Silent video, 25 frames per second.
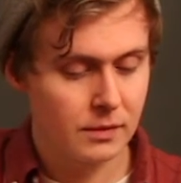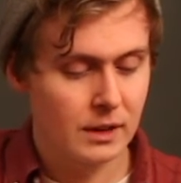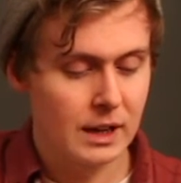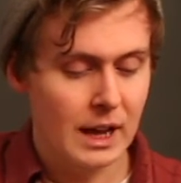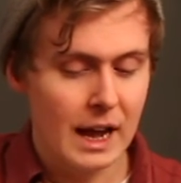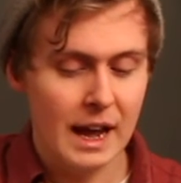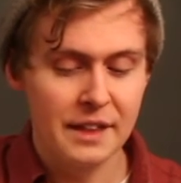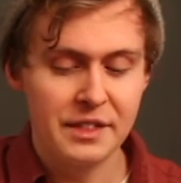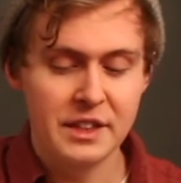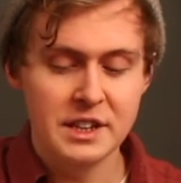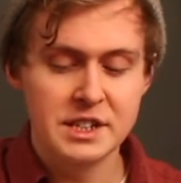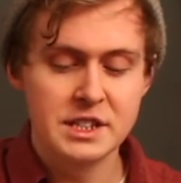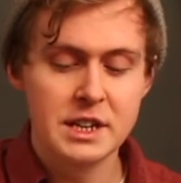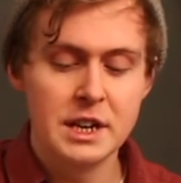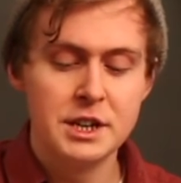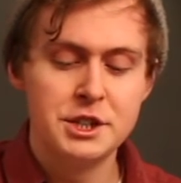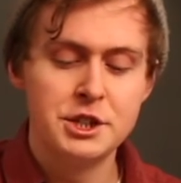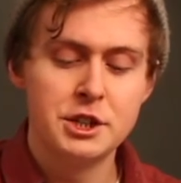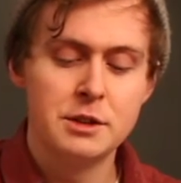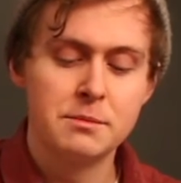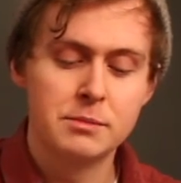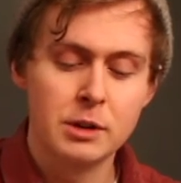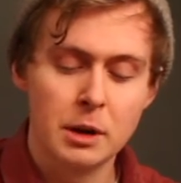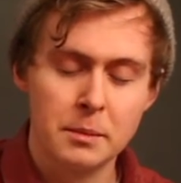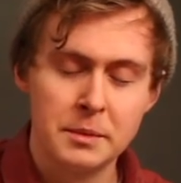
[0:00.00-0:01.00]
At this stage you
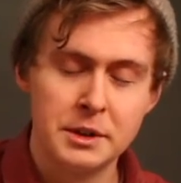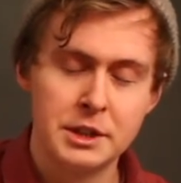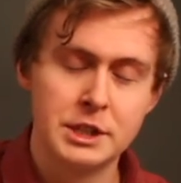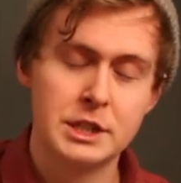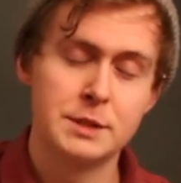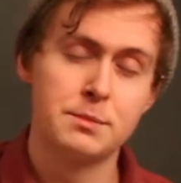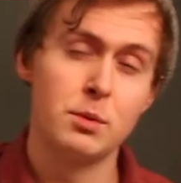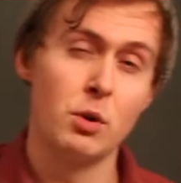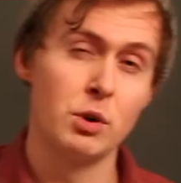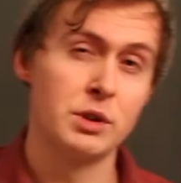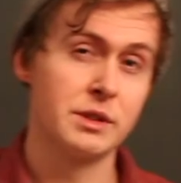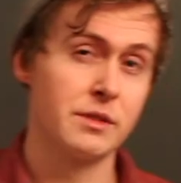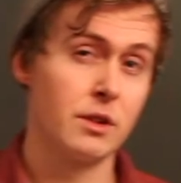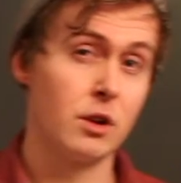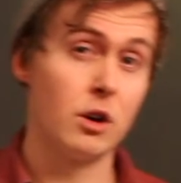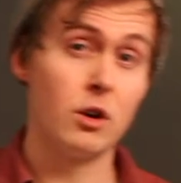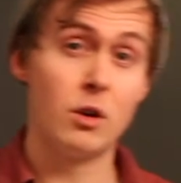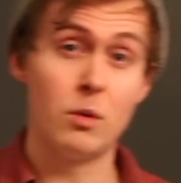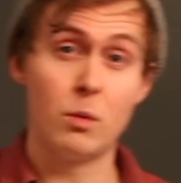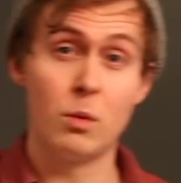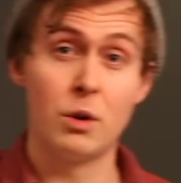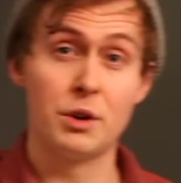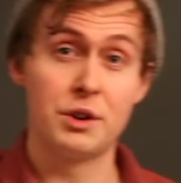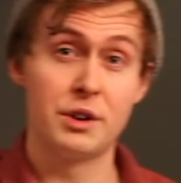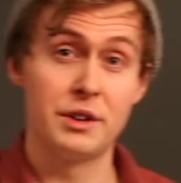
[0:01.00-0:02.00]
can probably dispose of the
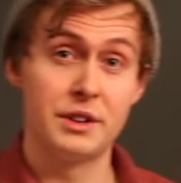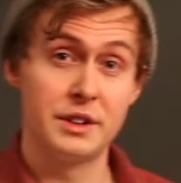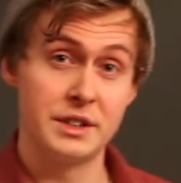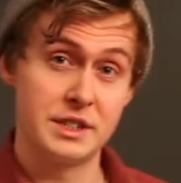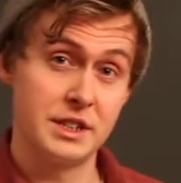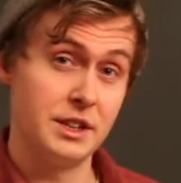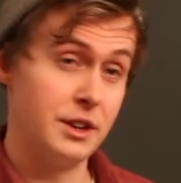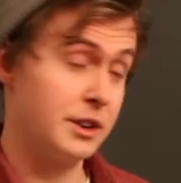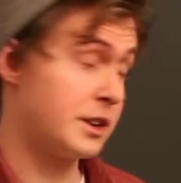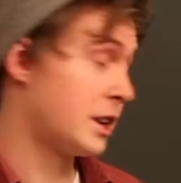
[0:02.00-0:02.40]
hot water that's in your